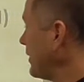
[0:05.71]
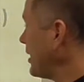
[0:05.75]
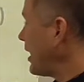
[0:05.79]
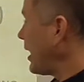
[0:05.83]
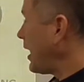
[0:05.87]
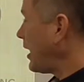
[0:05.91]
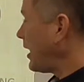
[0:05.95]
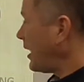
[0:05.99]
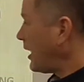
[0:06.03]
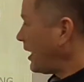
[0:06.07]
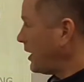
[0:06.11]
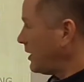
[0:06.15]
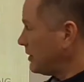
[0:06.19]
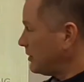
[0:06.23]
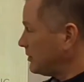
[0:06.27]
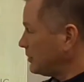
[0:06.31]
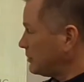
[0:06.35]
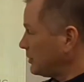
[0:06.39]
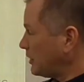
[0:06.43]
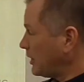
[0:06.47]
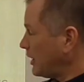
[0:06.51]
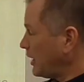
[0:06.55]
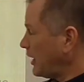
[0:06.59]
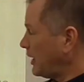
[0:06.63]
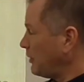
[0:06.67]

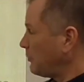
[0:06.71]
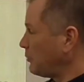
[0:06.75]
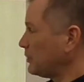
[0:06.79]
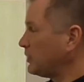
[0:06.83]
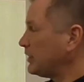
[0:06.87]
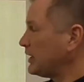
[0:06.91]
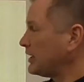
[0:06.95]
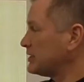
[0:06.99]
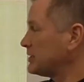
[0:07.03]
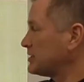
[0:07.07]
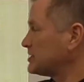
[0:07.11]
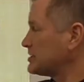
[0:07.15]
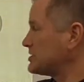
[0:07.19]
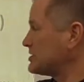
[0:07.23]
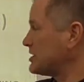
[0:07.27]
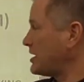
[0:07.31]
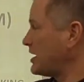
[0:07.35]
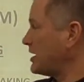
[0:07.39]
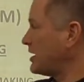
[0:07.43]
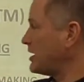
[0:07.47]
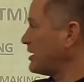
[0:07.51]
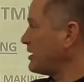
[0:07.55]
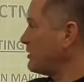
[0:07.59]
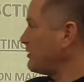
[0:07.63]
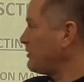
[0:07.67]
I would like to
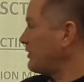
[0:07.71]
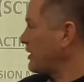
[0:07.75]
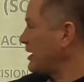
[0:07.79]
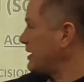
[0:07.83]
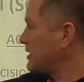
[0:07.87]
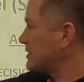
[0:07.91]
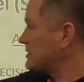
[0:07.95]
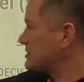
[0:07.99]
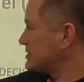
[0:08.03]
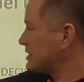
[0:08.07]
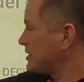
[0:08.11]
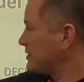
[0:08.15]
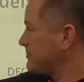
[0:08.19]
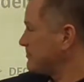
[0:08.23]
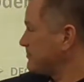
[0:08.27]
say that